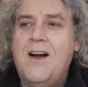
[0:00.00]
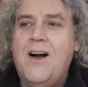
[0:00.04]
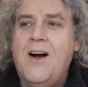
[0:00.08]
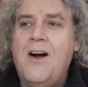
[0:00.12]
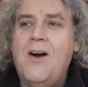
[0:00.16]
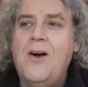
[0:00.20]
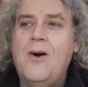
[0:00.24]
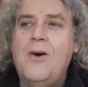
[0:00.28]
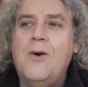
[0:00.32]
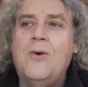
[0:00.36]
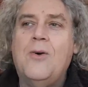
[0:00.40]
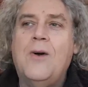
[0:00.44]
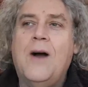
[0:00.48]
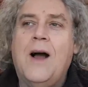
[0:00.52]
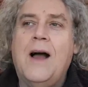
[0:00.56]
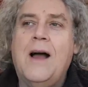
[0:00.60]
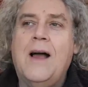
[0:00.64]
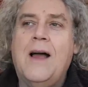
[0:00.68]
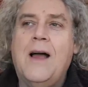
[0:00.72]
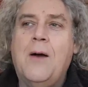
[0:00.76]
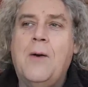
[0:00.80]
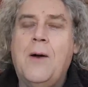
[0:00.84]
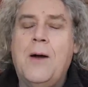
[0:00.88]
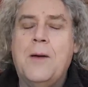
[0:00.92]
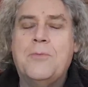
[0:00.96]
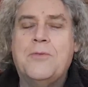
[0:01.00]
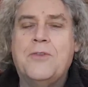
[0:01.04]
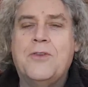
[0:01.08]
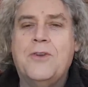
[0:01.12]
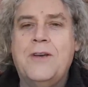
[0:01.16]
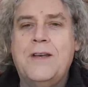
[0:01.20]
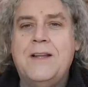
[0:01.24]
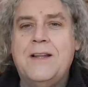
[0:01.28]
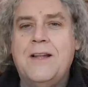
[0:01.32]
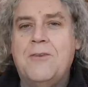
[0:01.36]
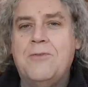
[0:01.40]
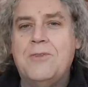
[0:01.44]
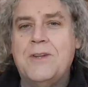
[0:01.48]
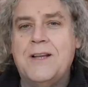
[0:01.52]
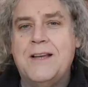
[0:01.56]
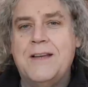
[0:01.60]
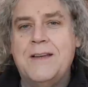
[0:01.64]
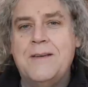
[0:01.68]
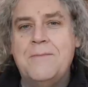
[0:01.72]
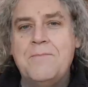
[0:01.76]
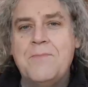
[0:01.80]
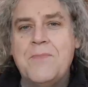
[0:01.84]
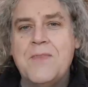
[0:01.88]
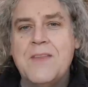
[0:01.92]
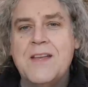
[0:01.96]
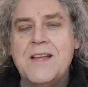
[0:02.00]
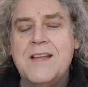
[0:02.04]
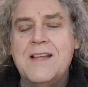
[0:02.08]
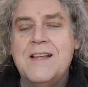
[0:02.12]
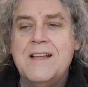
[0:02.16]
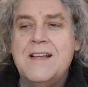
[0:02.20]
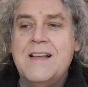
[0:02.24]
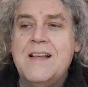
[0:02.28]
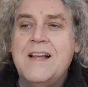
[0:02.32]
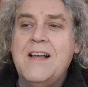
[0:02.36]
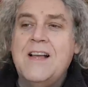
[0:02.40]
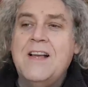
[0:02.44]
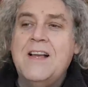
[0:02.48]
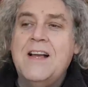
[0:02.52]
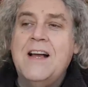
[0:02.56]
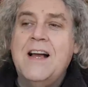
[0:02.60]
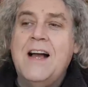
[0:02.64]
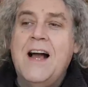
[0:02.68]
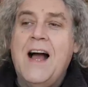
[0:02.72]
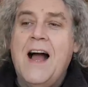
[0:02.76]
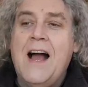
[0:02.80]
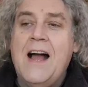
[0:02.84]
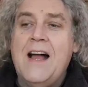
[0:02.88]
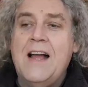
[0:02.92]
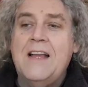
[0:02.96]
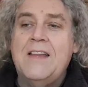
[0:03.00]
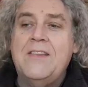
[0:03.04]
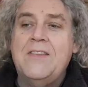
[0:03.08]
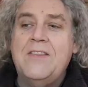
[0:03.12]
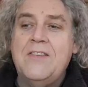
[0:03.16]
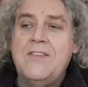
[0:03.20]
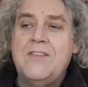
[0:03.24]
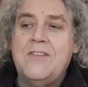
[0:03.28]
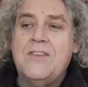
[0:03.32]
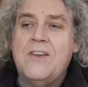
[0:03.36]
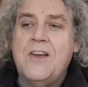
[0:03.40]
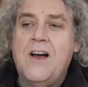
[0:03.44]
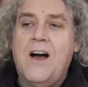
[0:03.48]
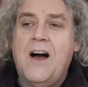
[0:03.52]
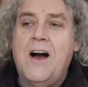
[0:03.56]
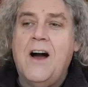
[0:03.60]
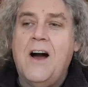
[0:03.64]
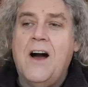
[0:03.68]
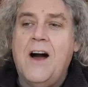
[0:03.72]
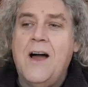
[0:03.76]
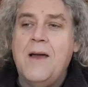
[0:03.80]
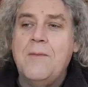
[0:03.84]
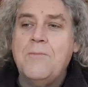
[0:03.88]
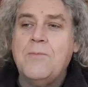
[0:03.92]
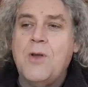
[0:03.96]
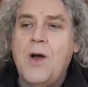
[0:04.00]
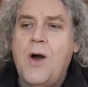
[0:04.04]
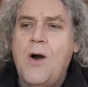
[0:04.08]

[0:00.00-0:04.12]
Oh, how absolutely lovely. And I'm...